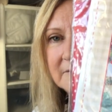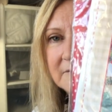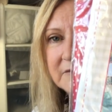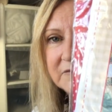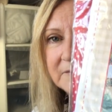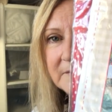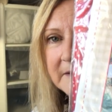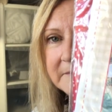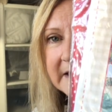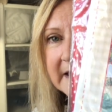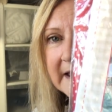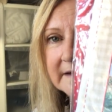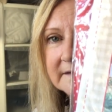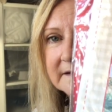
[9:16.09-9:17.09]
which might be
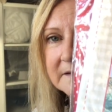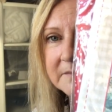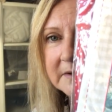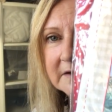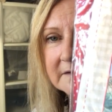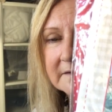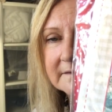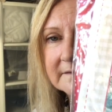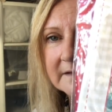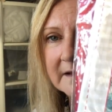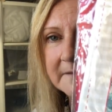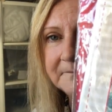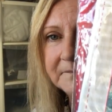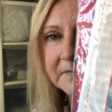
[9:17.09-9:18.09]
handy because
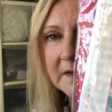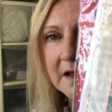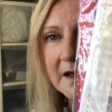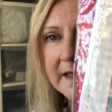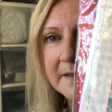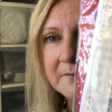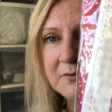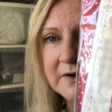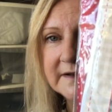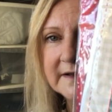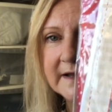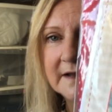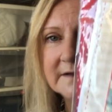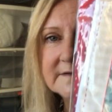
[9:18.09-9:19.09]
I am
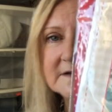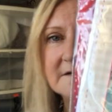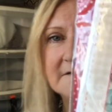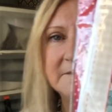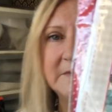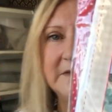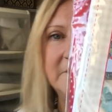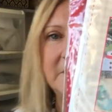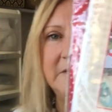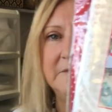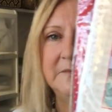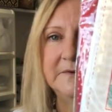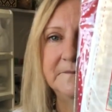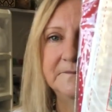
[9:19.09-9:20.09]
running out of time at the
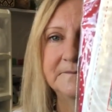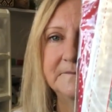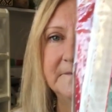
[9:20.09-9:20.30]
moment.